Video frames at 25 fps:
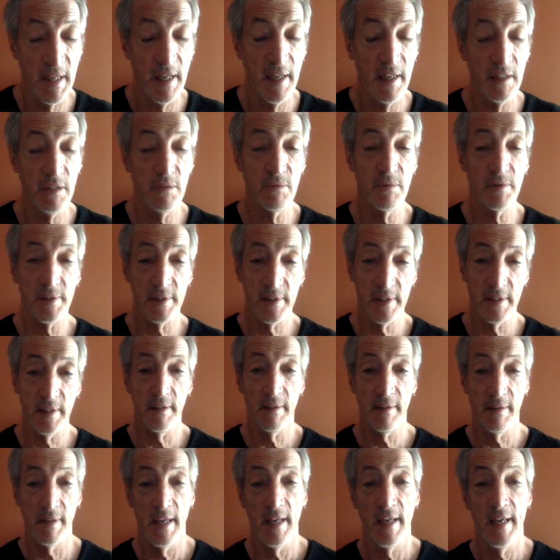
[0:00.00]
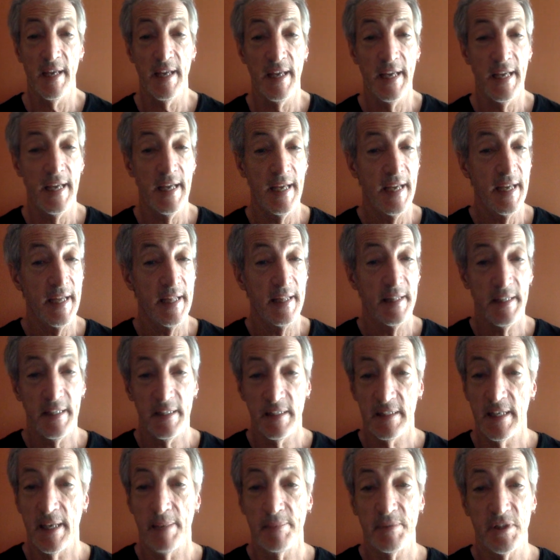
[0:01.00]
And you will see
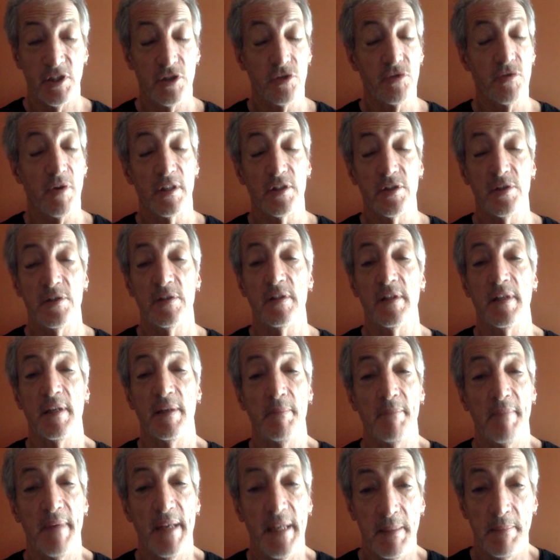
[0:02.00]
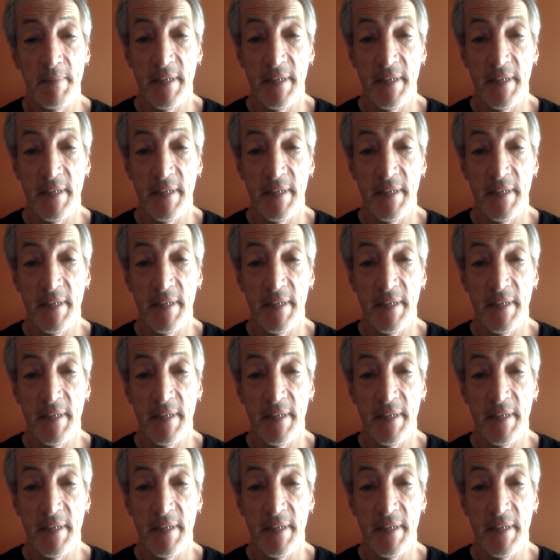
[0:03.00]
these types of structures in many,